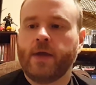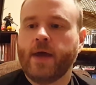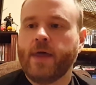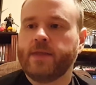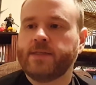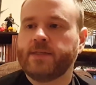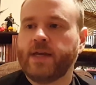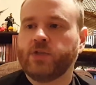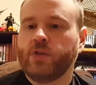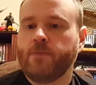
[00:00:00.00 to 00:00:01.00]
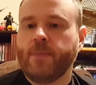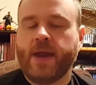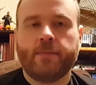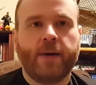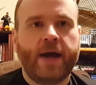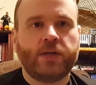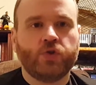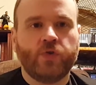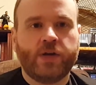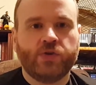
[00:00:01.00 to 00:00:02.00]
And this is actually made by
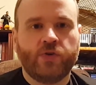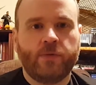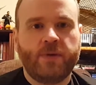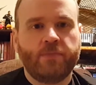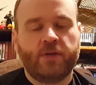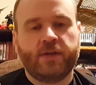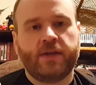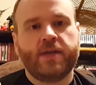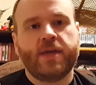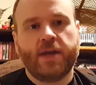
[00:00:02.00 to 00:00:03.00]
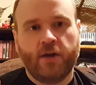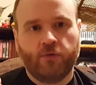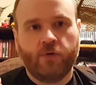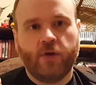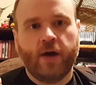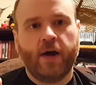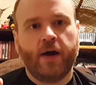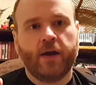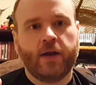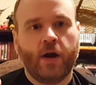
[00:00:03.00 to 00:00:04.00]
Treasure, the people that did
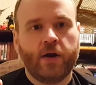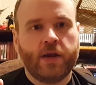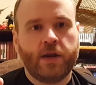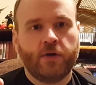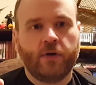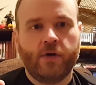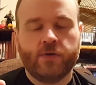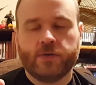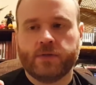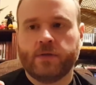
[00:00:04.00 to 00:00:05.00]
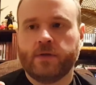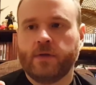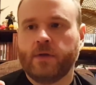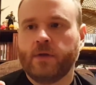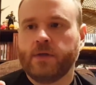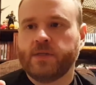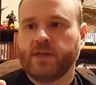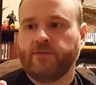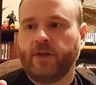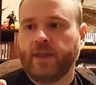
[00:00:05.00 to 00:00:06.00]
Ikaruga, Guardian Heroes,
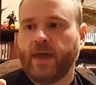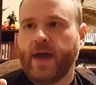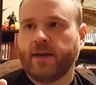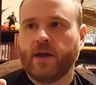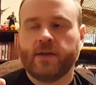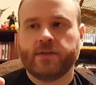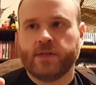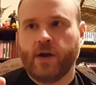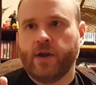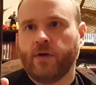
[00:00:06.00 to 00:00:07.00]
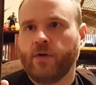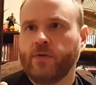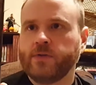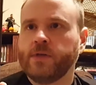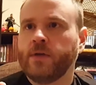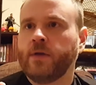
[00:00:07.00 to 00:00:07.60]
stuff like that, Gunstar Heroes.